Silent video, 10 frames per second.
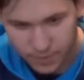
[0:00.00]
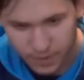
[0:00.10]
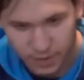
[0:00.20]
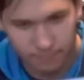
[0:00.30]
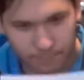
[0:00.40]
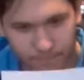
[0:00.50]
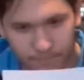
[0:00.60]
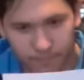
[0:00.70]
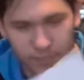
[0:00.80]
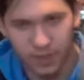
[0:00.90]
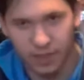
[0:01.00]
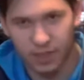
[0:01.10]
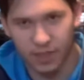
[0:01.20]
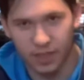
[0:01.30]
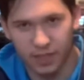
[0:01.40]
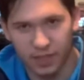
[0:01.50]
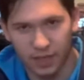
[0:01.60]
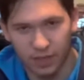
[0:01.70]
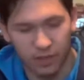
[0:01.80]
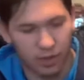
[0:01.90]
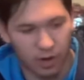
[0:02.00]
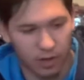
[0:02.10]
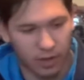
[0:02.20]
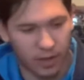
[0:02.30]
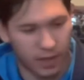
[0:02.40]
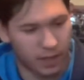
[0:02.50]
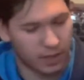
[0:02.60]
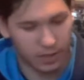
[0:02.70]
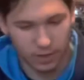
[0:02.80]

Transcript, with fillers: um, just uh, this little card thing.